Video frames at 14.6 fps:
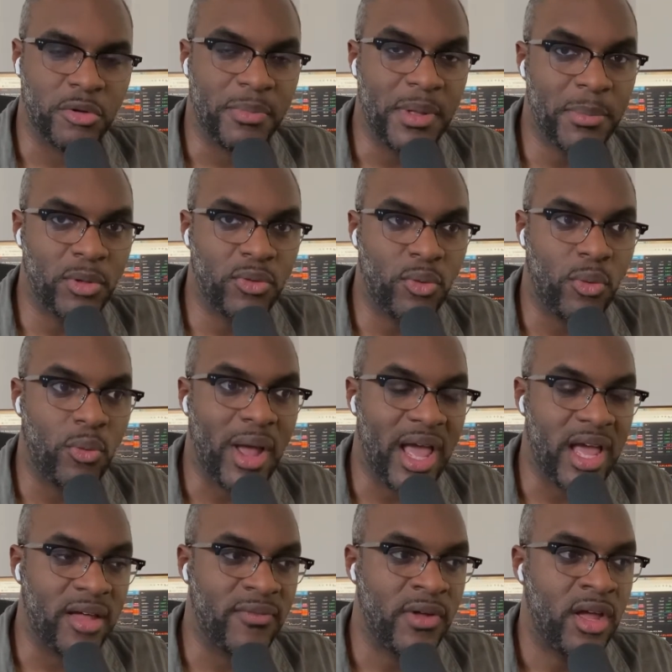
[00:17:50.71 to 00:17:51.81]
or people
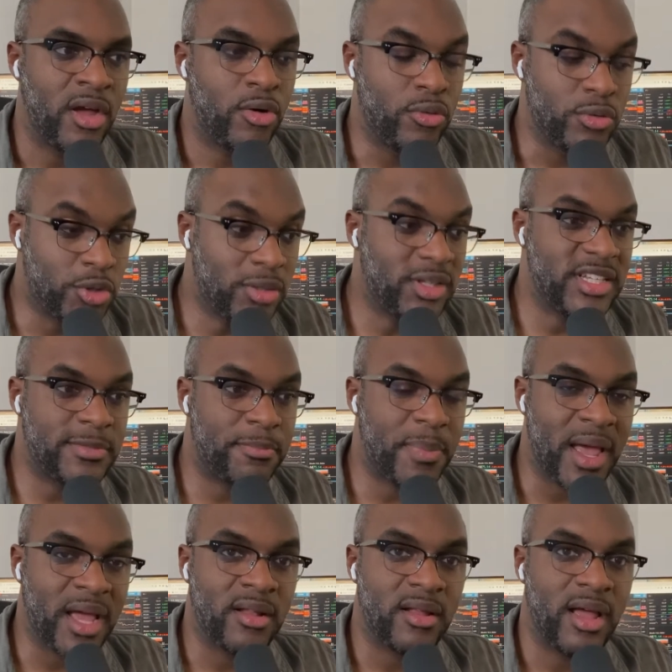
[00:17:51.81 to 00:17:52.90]
who took this
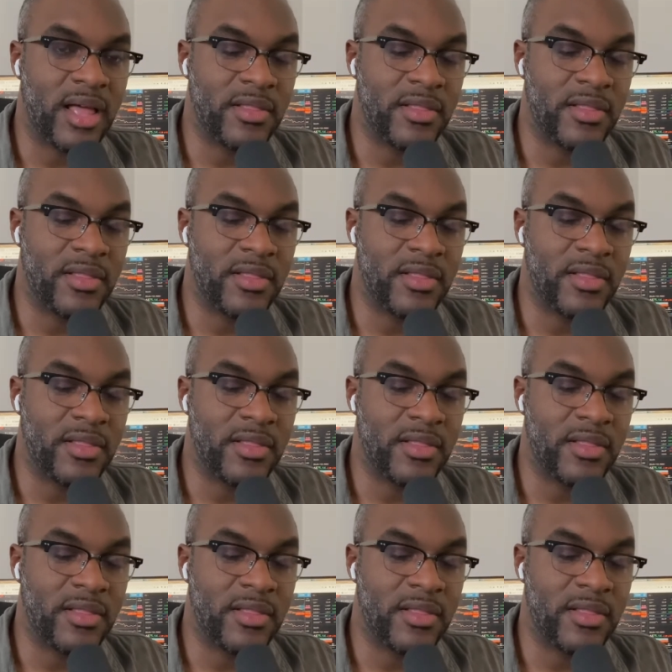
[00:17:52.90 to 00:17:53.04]
bet